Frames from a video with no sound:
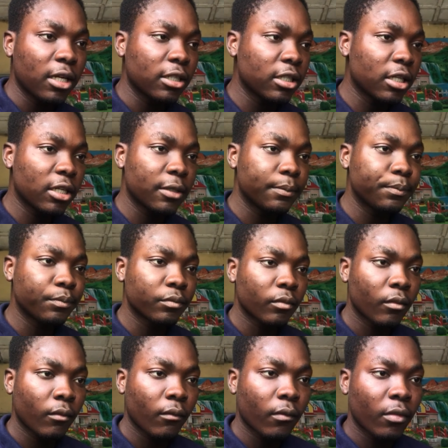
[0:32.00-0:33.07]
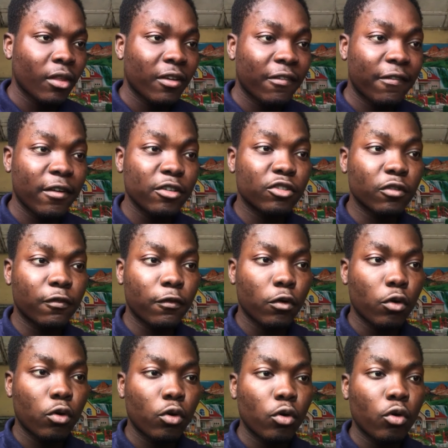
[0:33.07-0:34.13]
Yeah. First of all,